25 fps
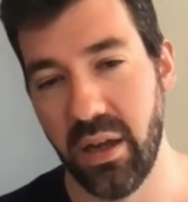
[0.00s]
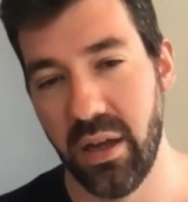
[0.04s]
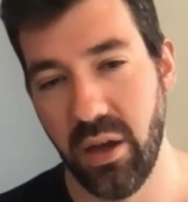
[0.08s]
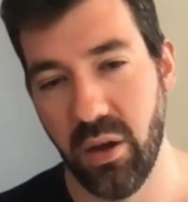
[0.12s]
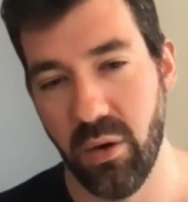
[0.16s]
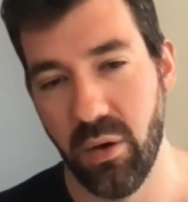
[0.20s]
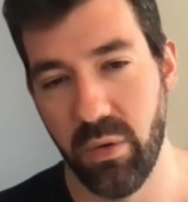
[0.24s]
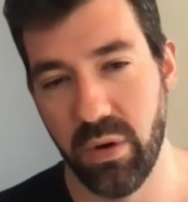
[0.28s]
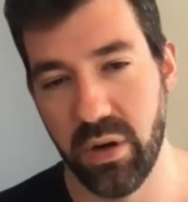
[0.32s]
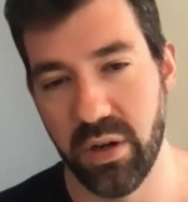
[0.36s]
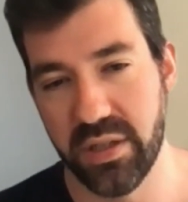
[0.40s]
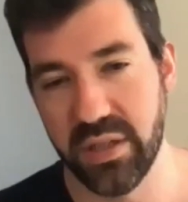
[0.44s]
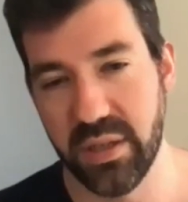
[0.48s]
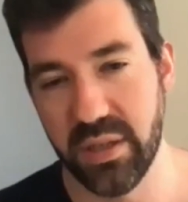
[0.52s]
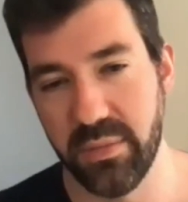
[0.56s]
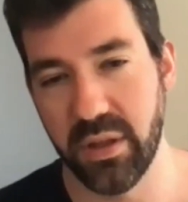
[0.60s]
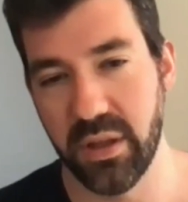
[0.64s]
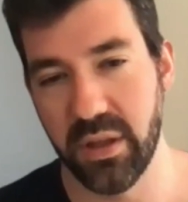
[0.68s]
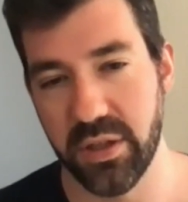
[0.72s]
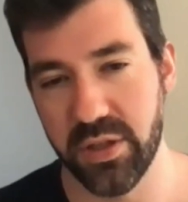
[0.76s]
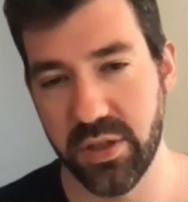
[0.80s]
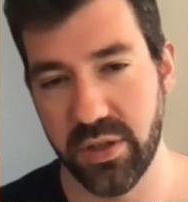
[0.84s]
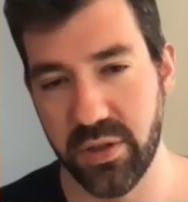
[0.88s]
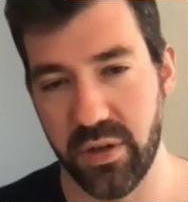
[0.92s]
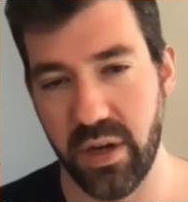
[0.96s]
What are some of the
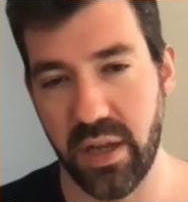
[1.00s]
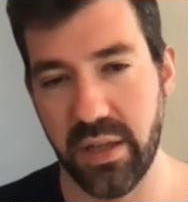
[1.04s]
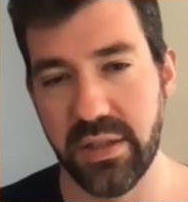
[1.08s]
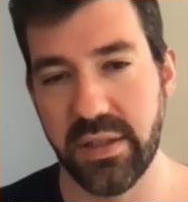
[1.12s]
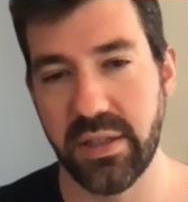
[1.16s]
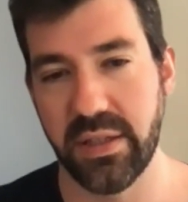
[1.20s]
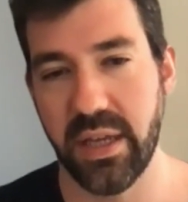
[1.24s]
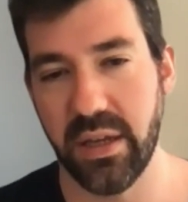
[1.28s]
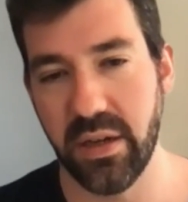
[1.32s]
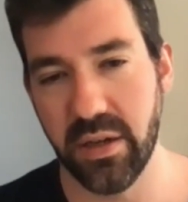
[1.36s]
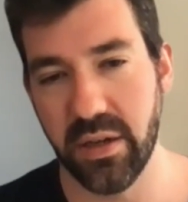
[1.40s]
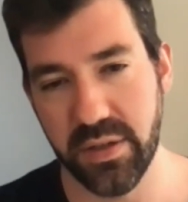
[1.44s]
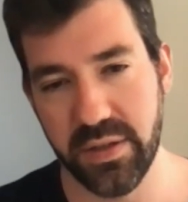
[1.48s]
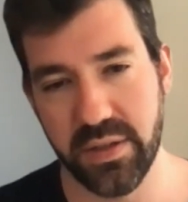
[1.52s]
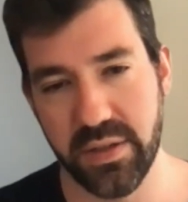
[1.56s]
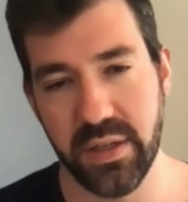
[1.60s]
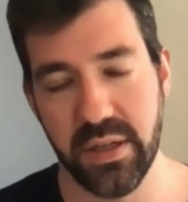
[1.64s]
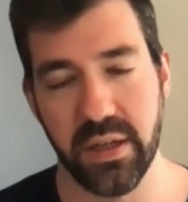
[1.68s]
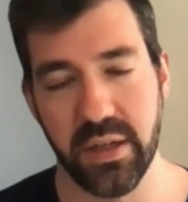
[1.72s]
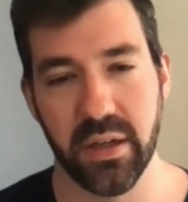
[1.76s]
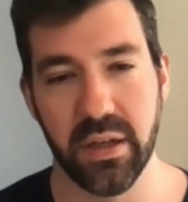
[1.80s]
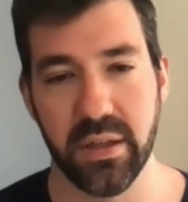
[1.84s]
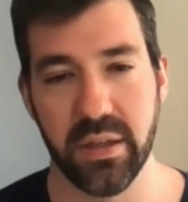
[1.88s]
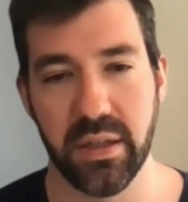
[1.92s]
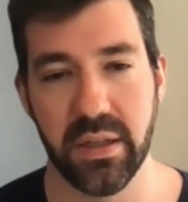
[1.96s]
trends that you're
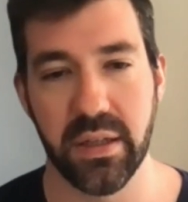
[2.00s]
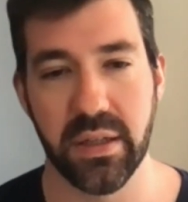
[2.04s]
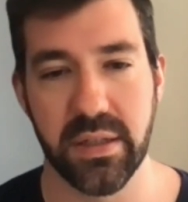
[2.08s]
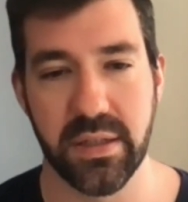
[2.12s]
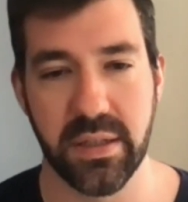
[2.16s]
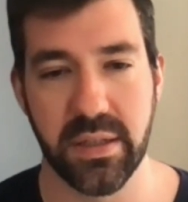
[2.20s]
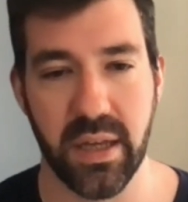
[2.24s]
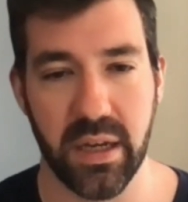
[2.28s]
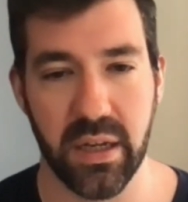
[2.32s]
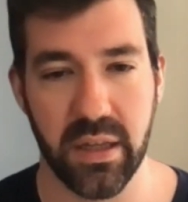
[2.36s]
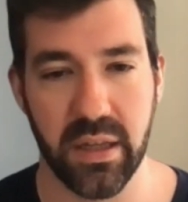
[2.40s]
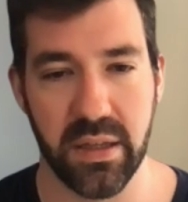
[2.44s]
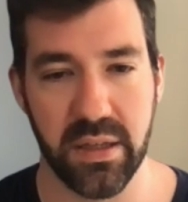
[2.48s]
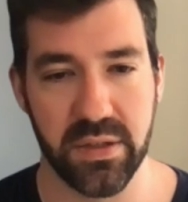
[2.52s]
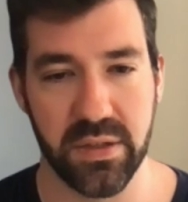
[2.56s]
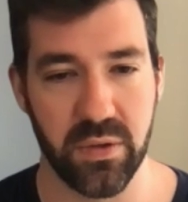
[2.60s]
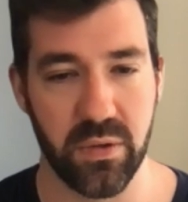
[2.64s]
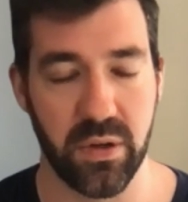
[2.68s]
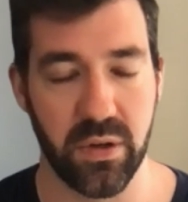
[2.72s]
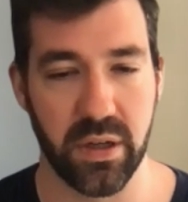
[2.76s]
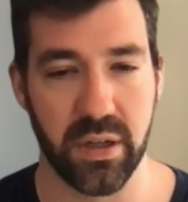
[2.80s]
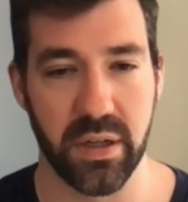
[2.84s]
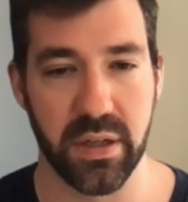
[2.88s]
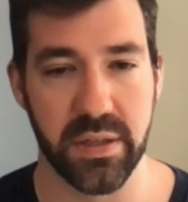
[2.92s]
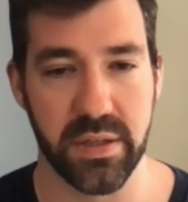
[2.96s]
seeing on the inside of these
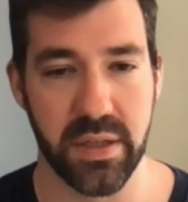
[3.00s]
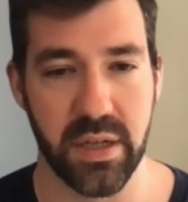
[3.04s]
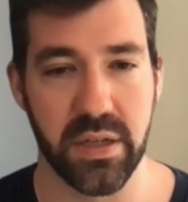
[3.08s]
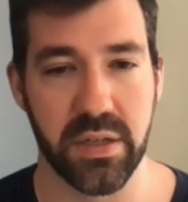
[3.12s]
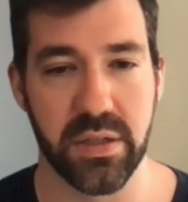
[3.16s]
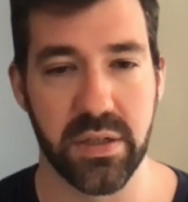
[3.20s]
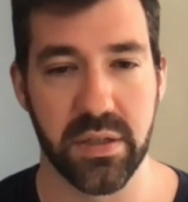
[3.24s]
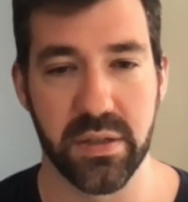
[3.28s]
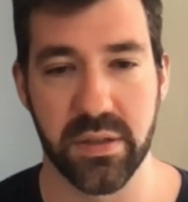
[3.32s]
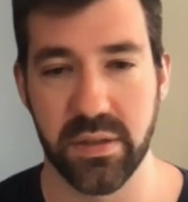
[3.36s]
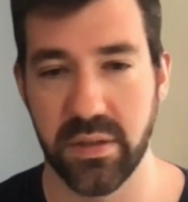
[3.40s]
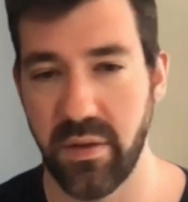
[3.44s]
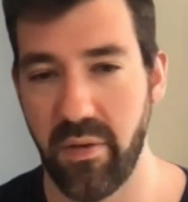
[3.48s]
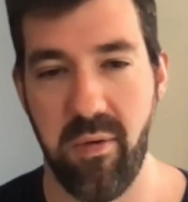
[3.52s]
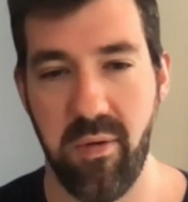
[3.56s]
organizations?